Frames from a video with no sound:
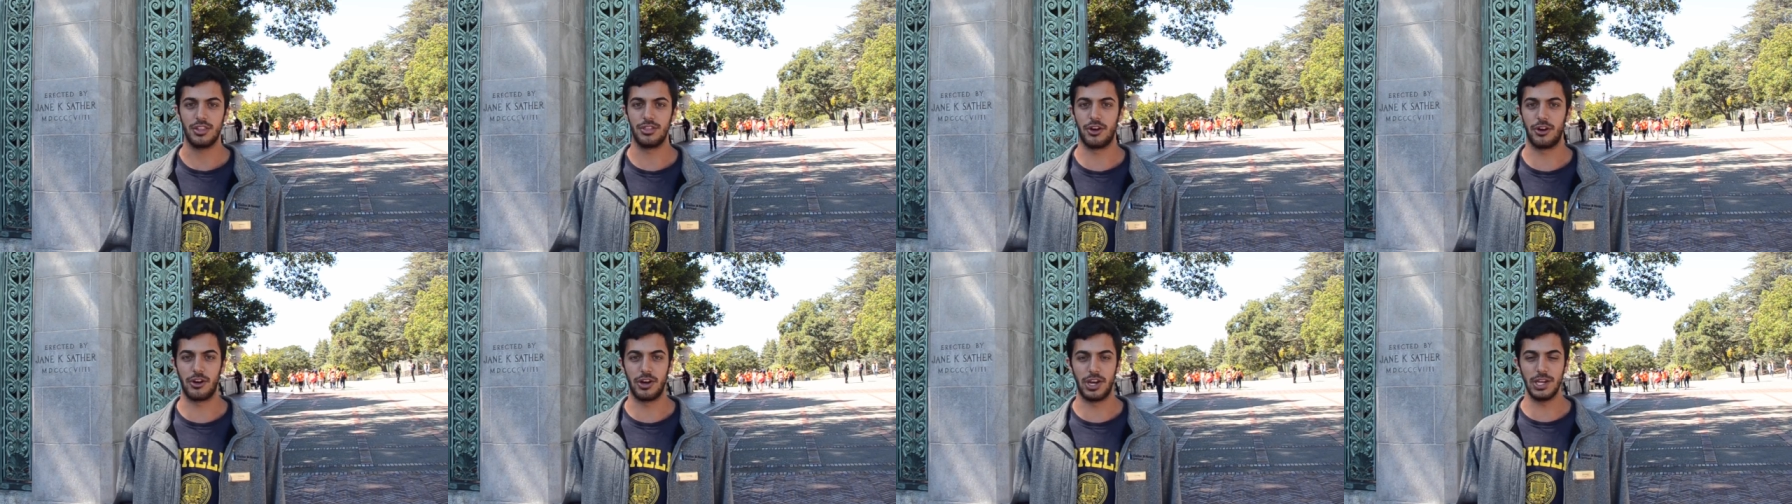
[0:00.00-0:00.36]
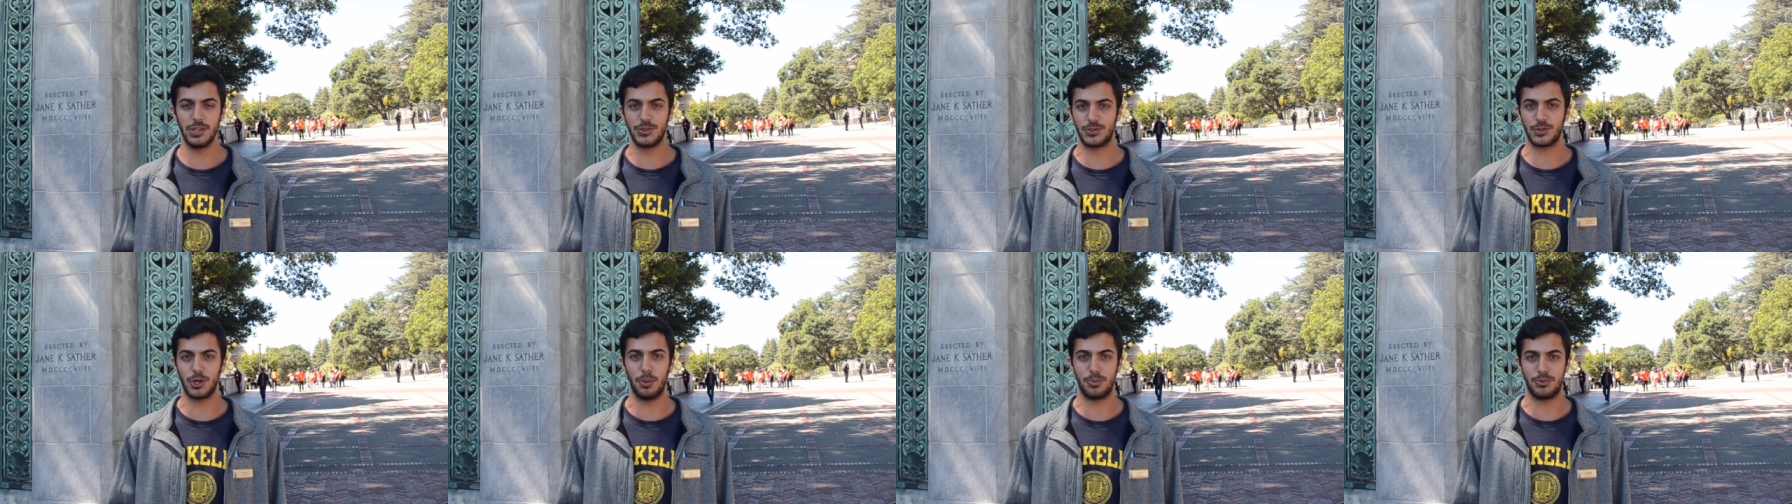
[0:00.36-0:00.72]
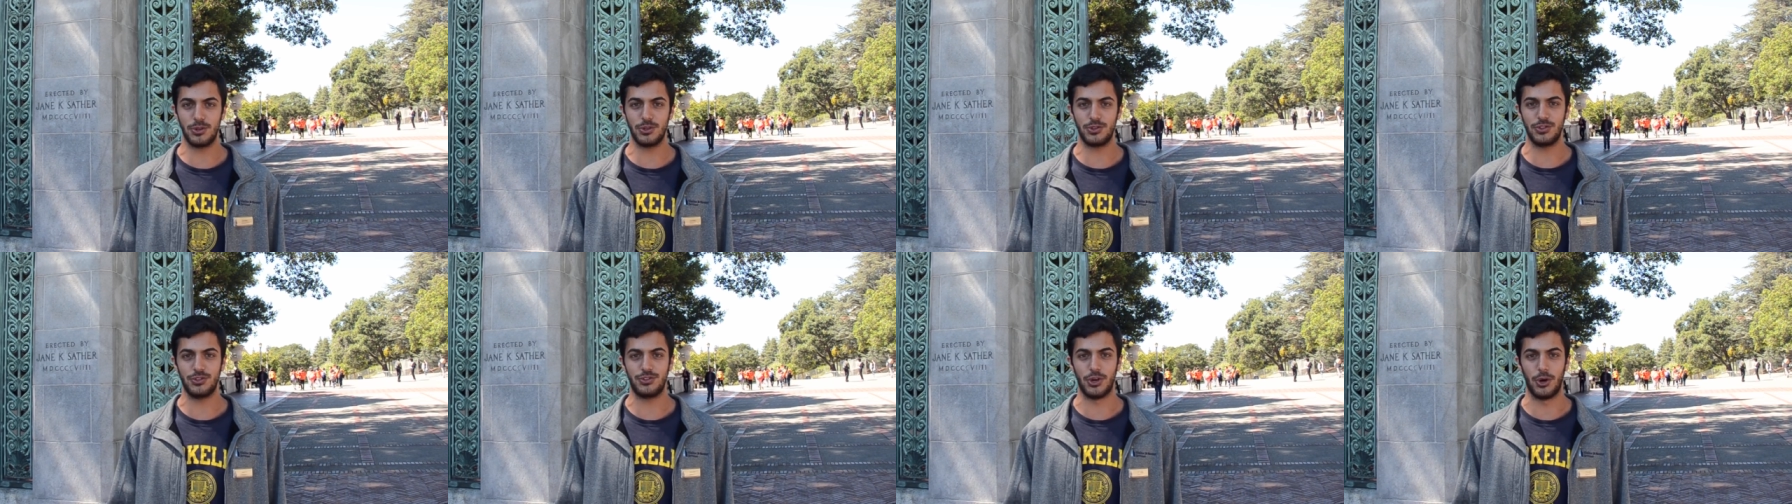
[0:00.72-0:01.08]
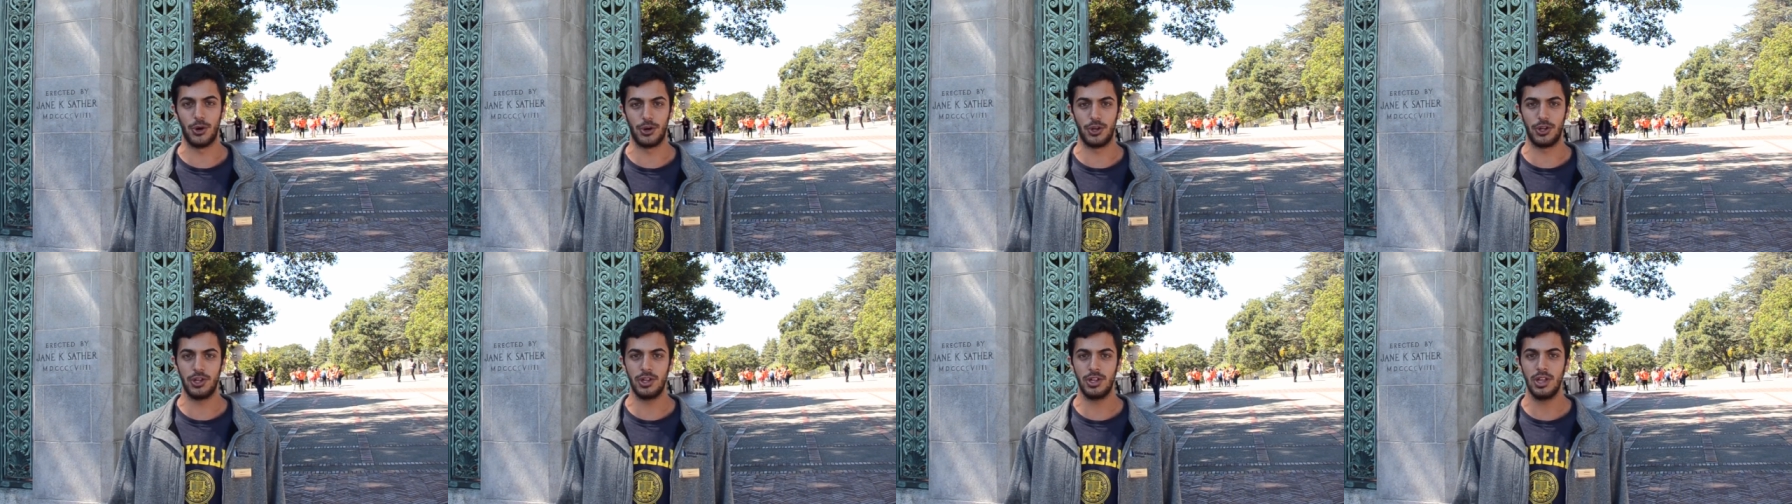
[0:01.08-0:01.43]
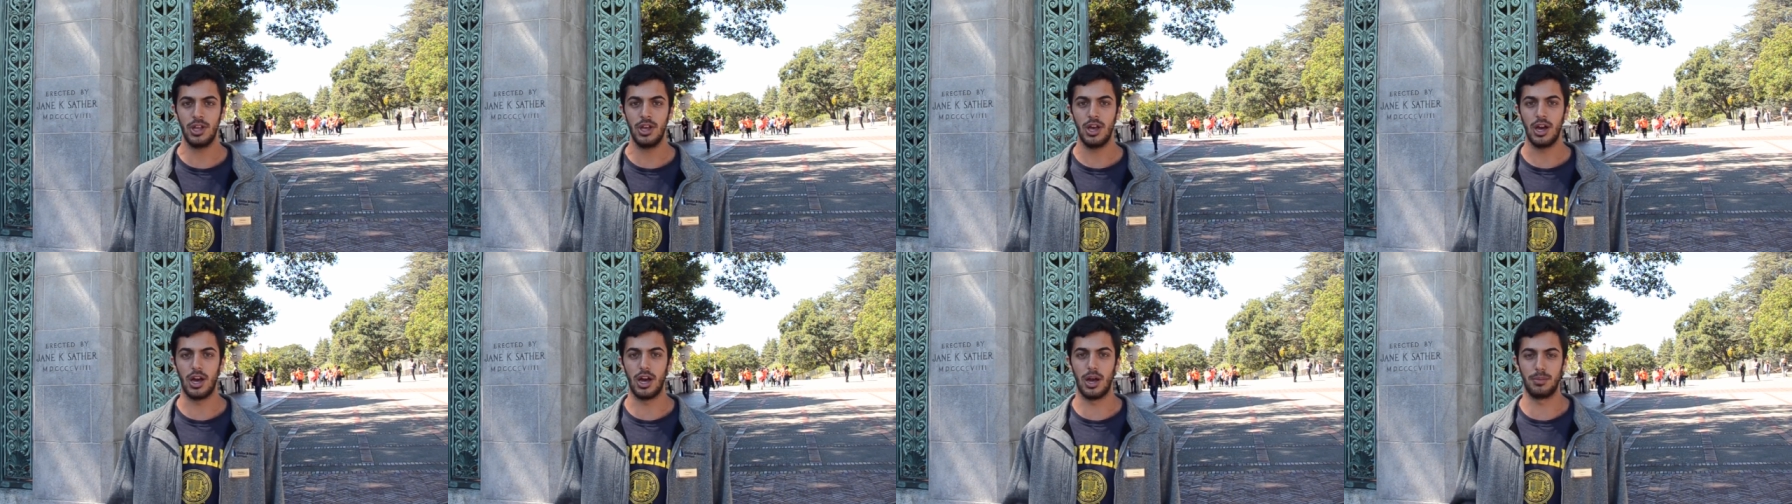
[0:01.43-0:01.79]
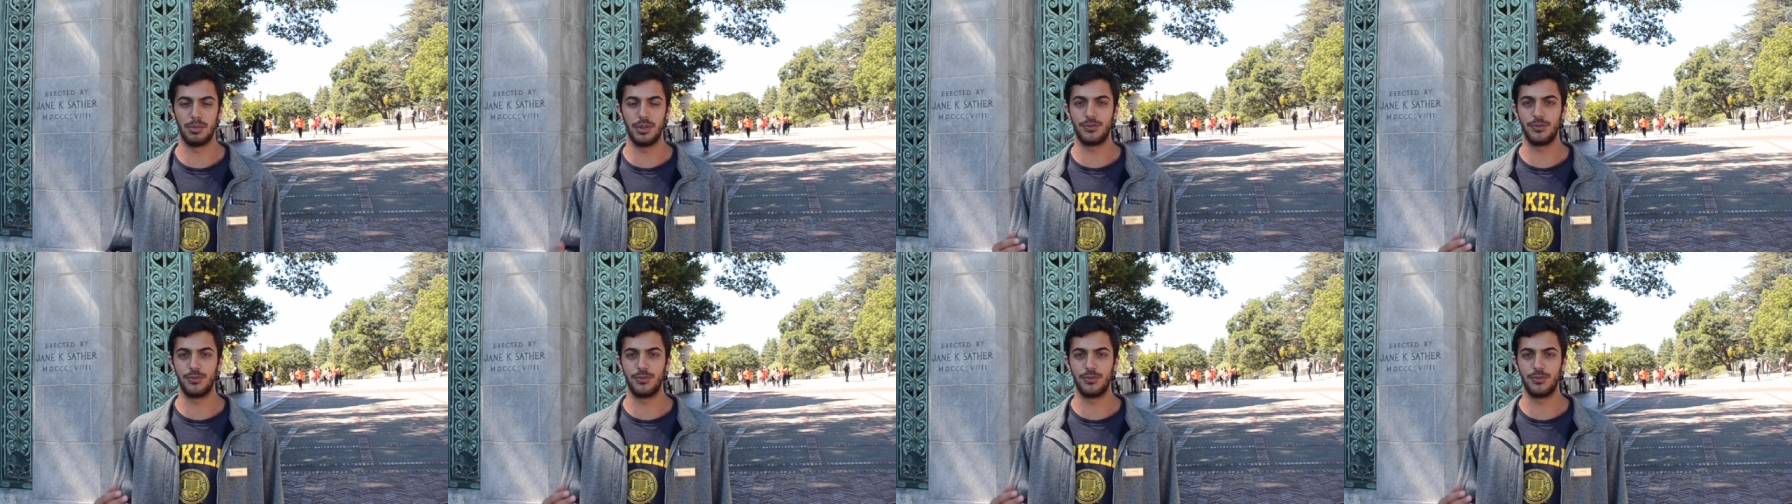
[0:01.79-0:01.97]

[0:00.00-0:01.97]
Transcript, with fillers: There are eight sculptures in total. Um,